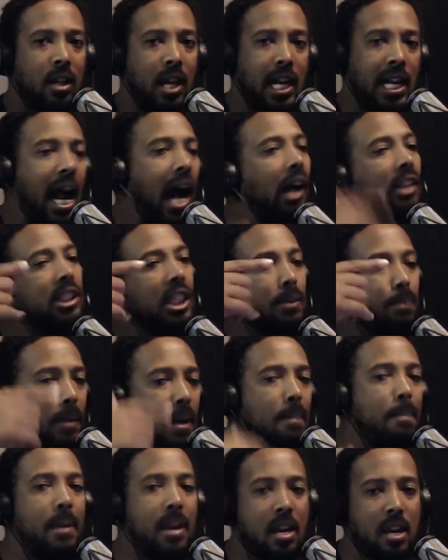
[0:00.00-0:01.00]
And I'll just
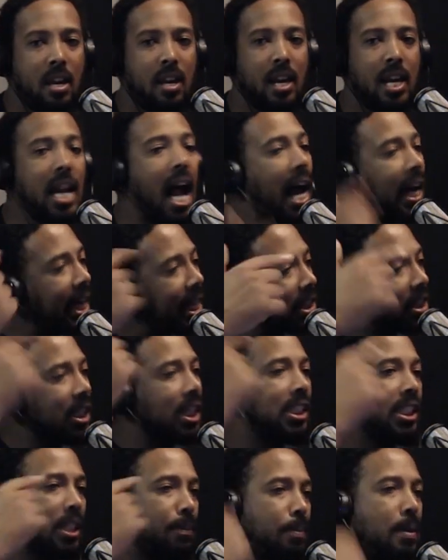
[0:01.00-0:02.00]
be me. And I guess
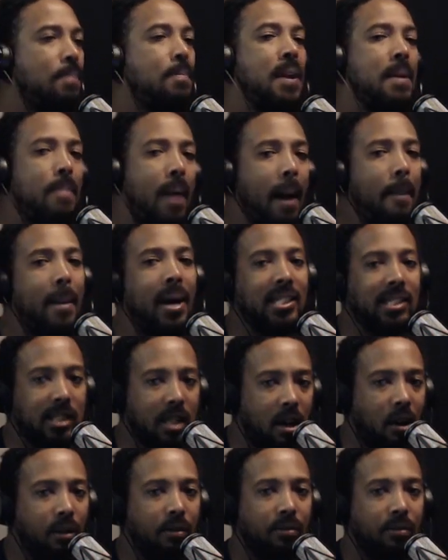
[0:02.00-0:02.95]
it'll just be me by myself.